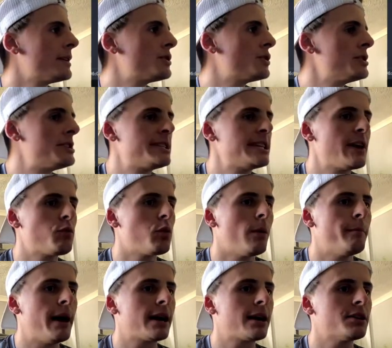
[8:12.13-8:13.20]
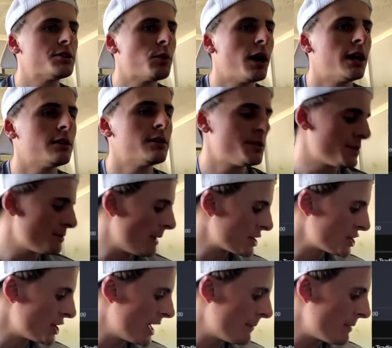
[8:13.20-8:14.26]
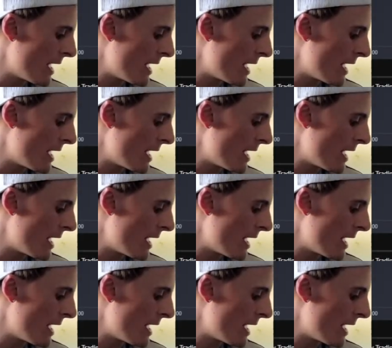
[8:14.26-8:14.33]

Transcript: Good to see everyone back as well. Smashing it